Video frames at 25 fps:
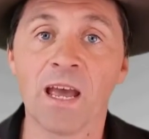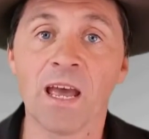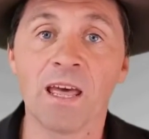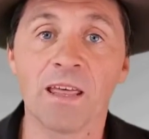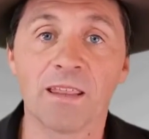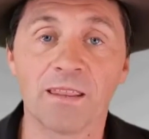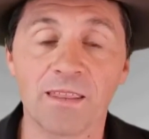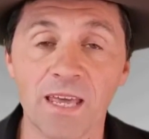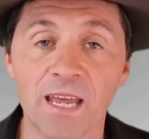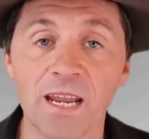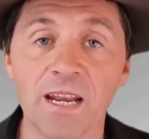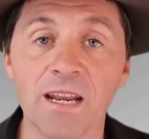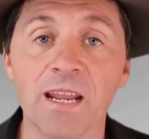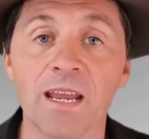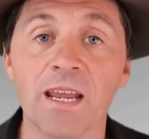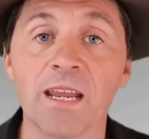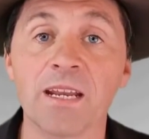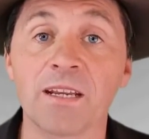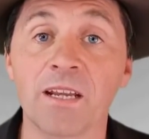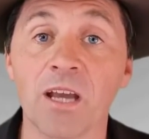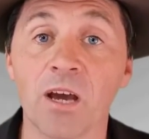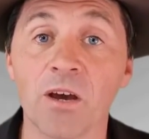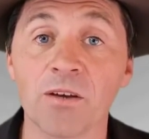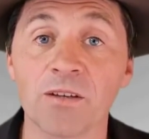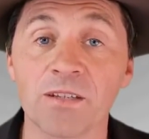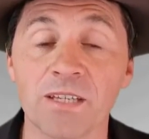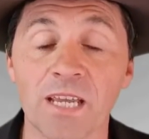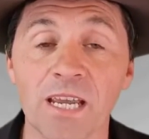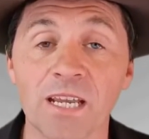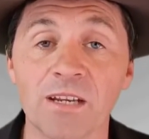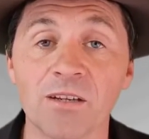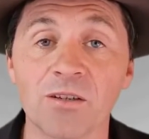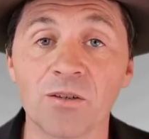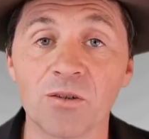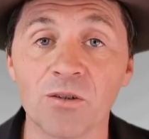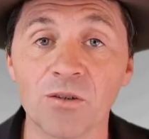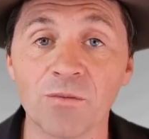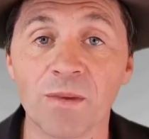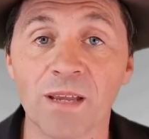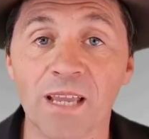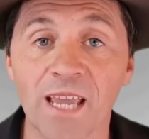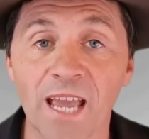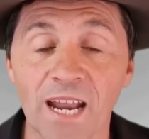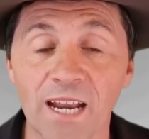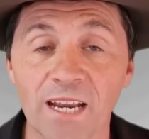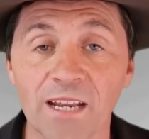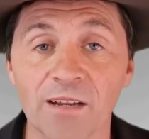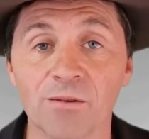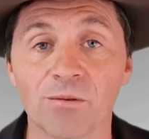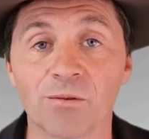Then it goes into
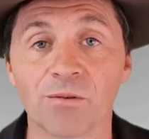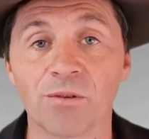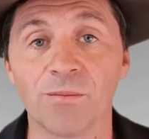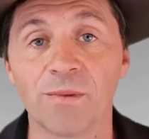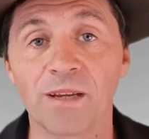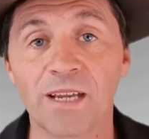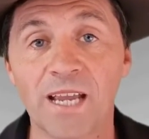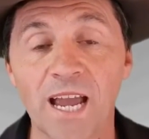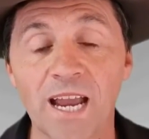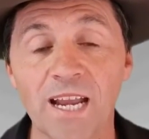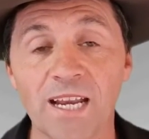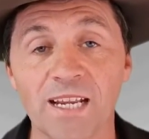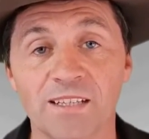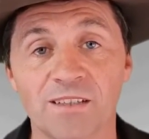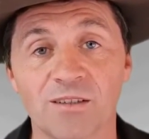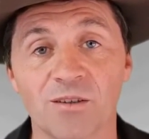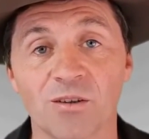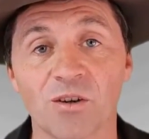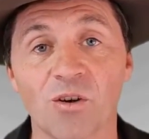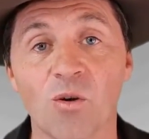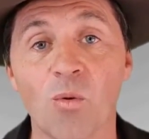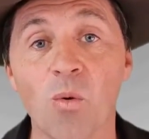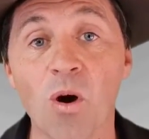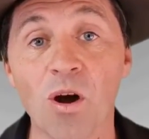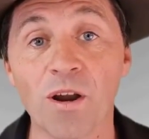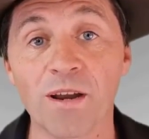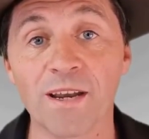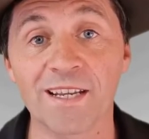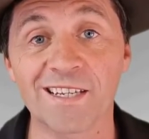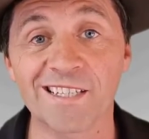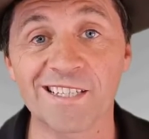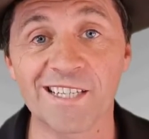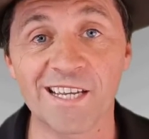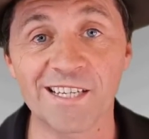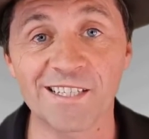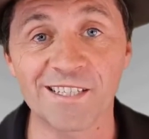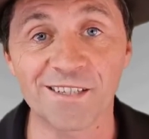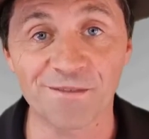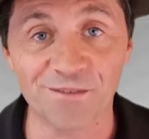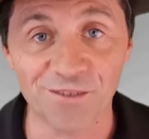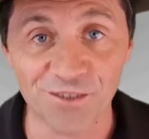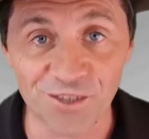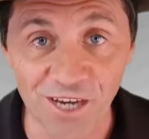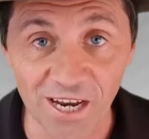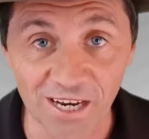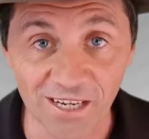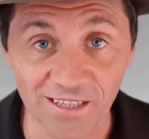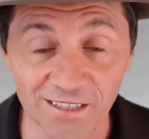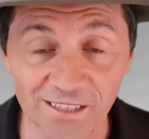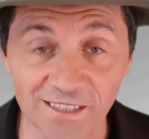mechanical. The mechanic's got quite an extensive
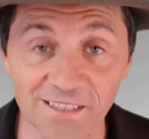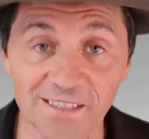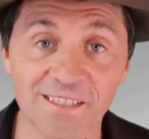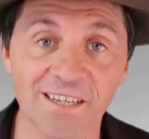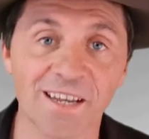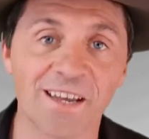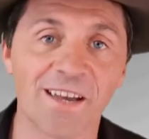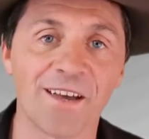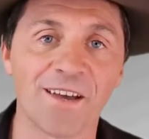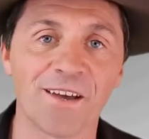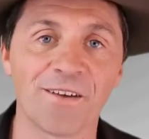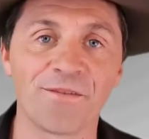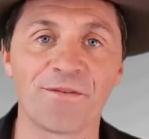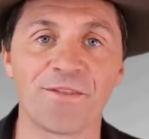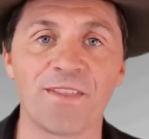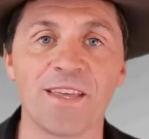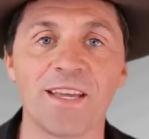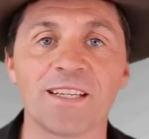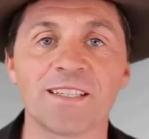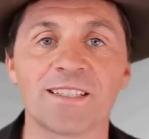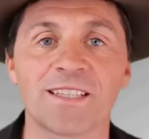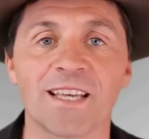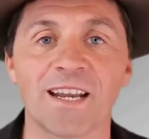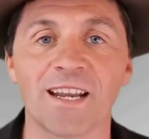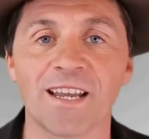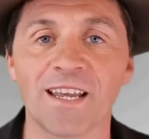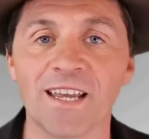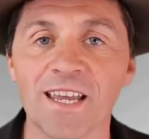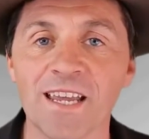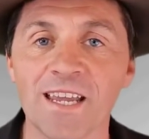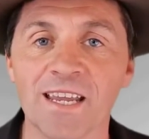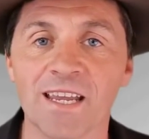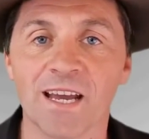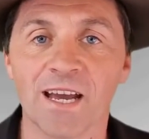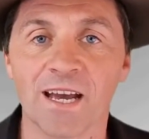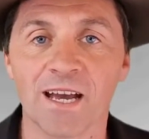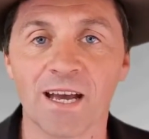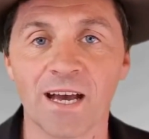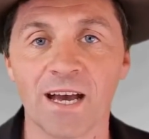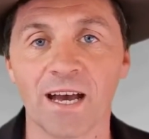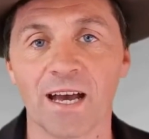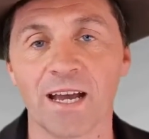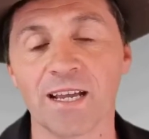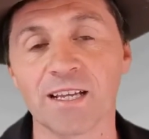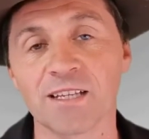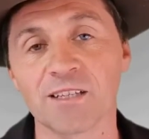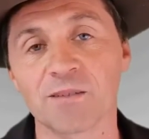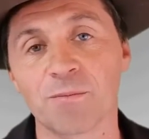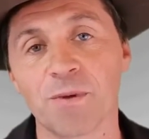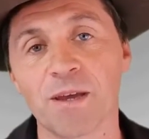checklist of things that he
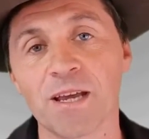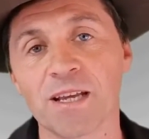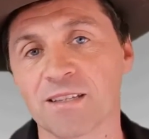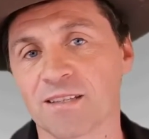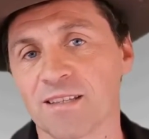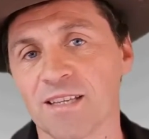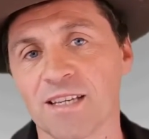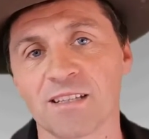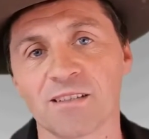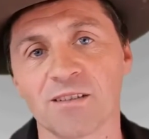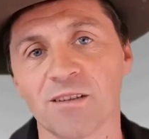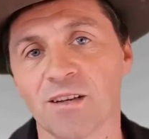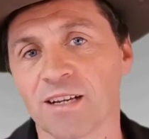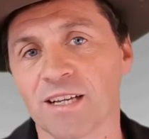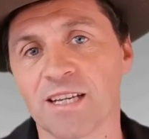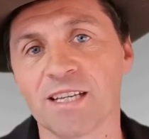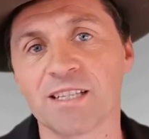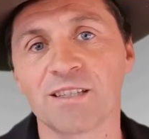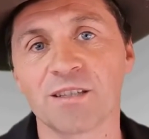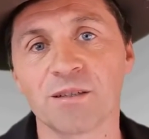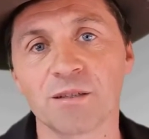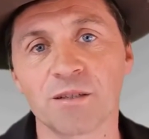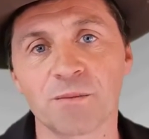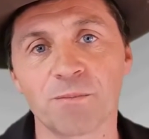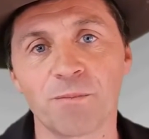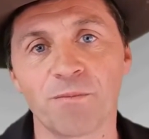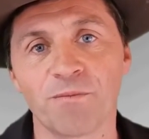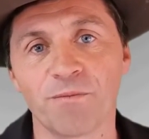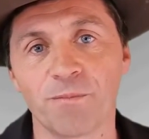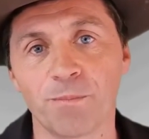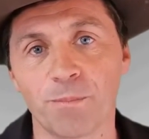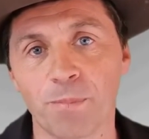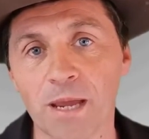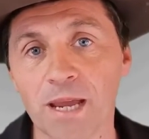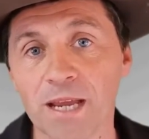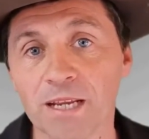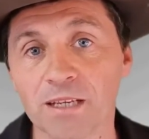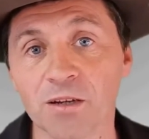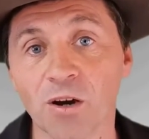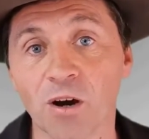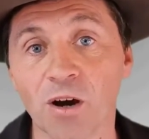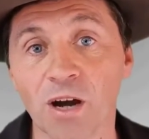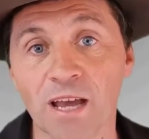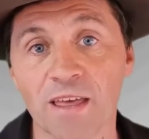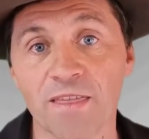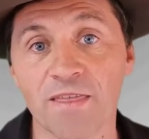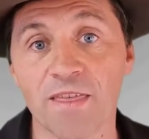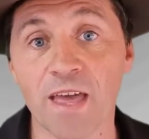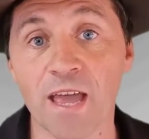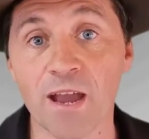inspects, things like is the spare
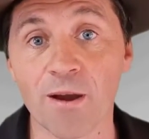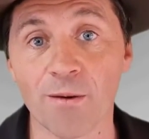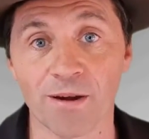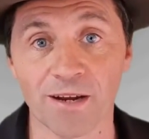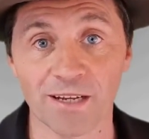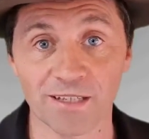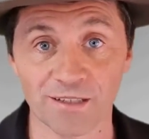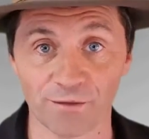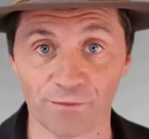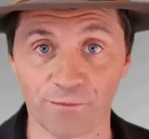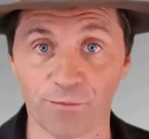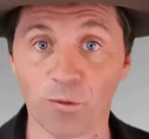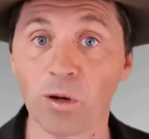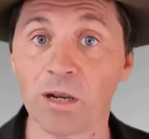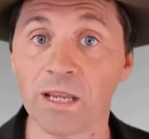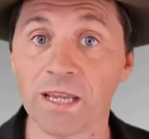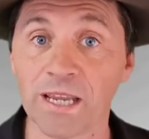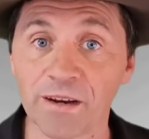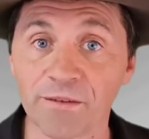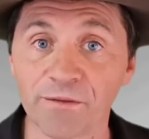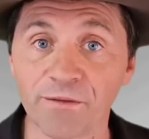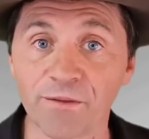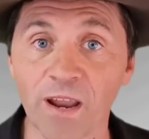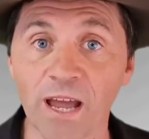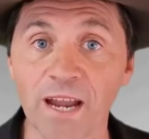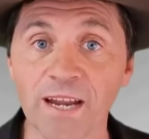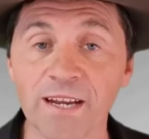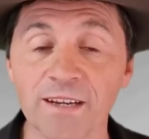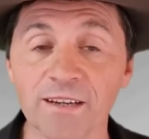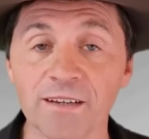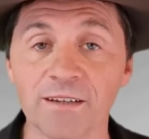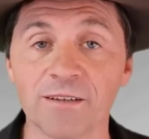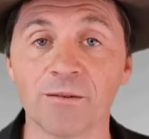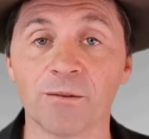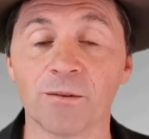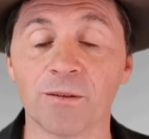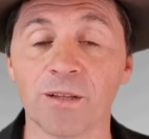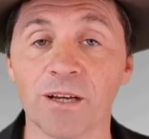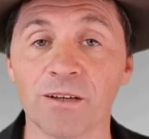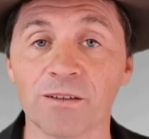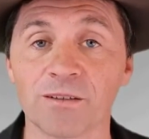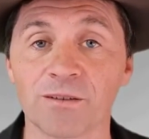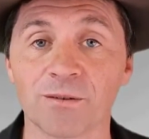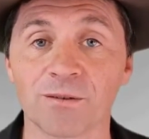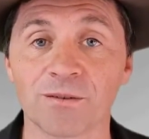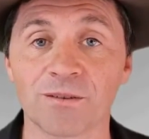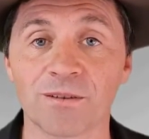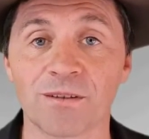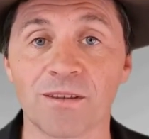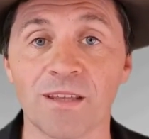tyre there and is it fully inflated and all those
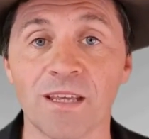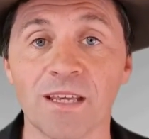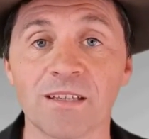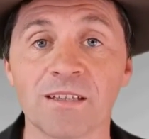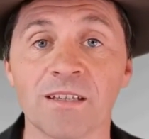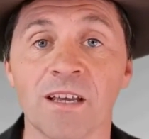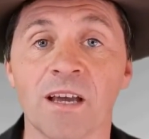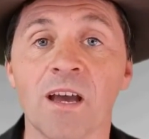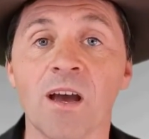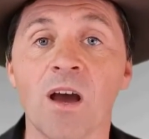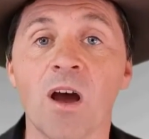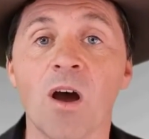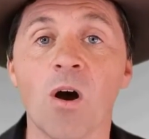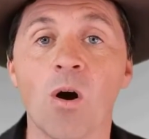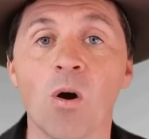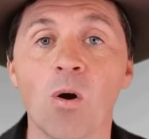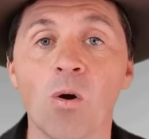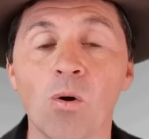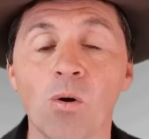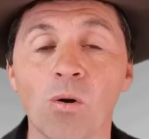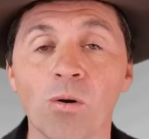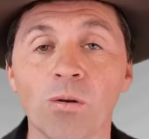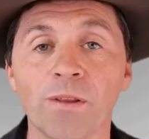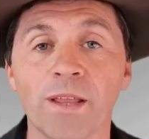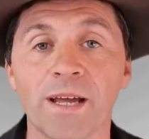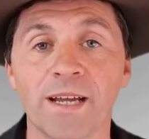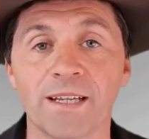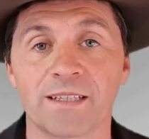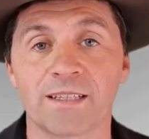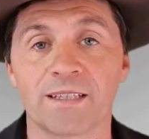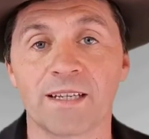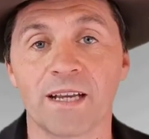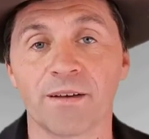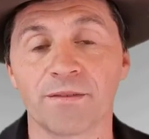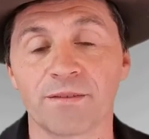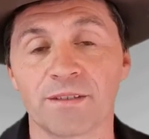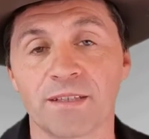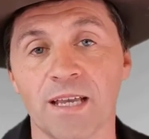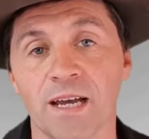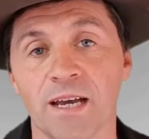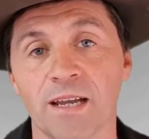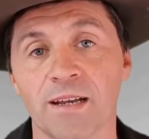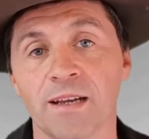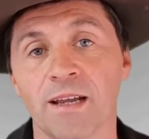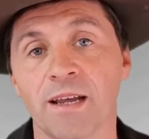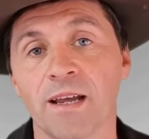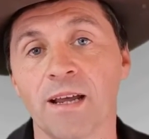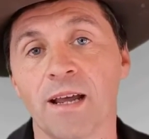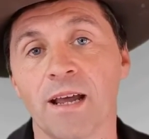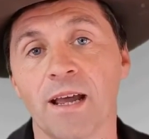sorts of things. All that stuff's
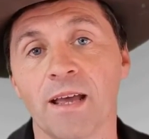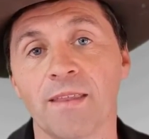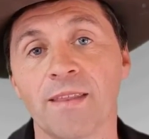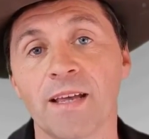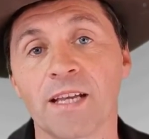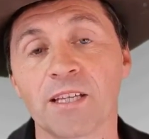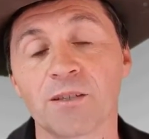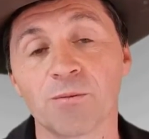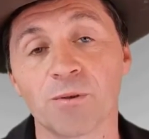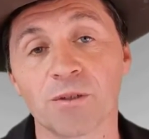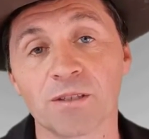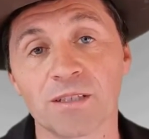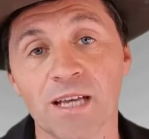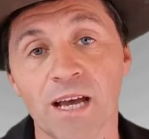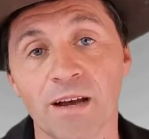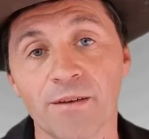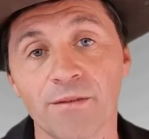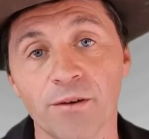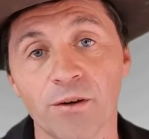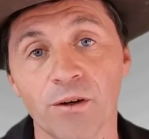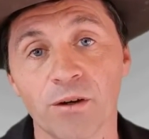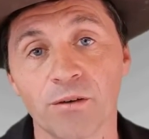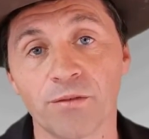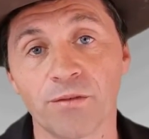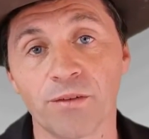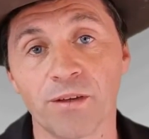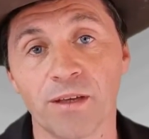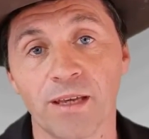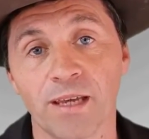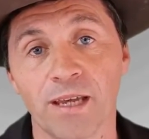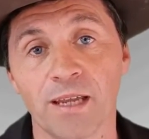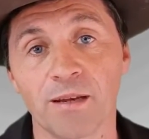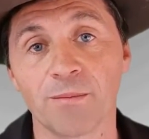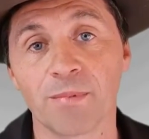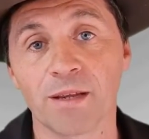done, and that's what's covered off in